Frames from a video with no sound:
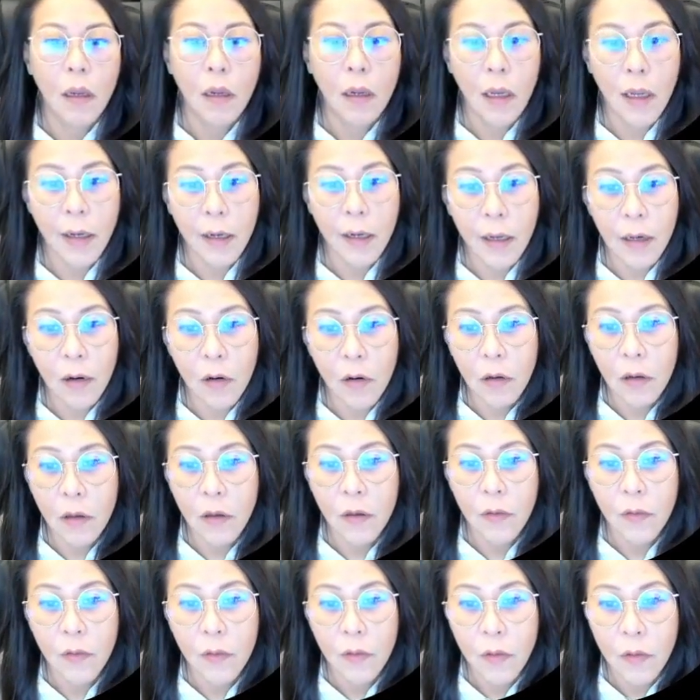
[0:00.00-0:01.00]
like that lor
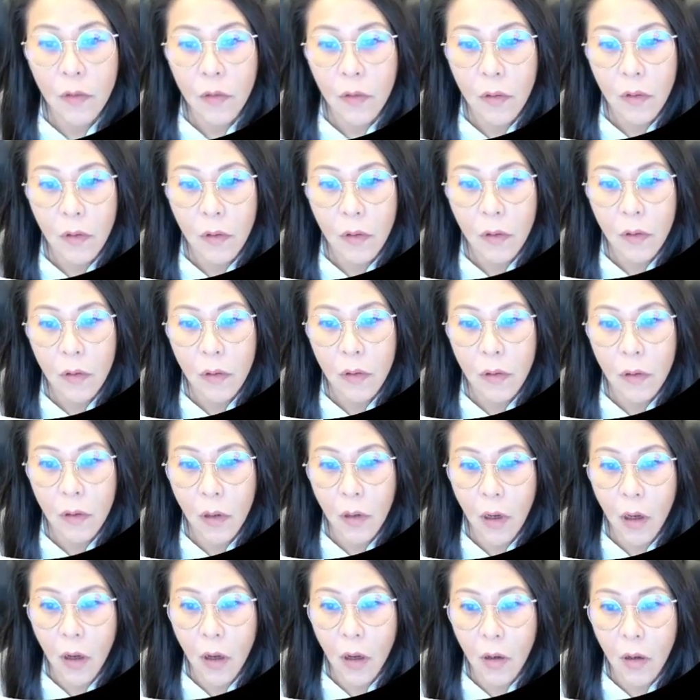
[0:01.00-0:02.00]

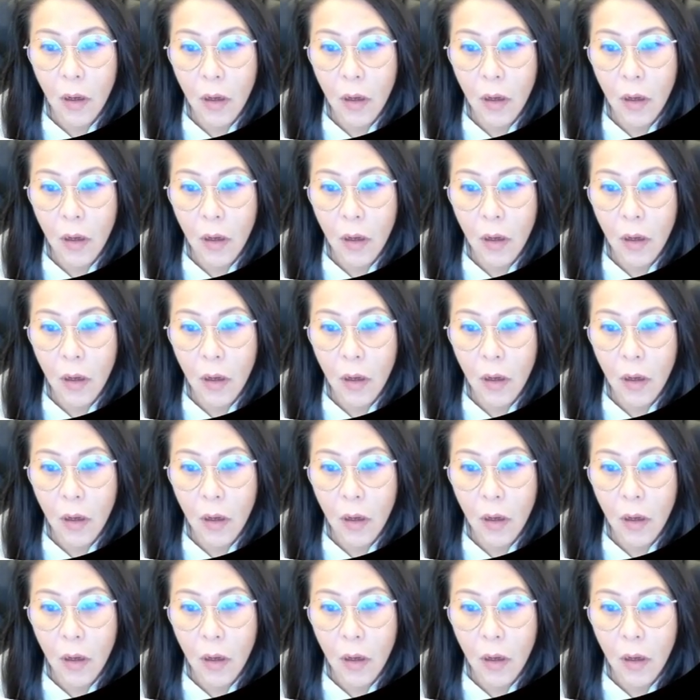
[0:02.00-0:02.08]
oh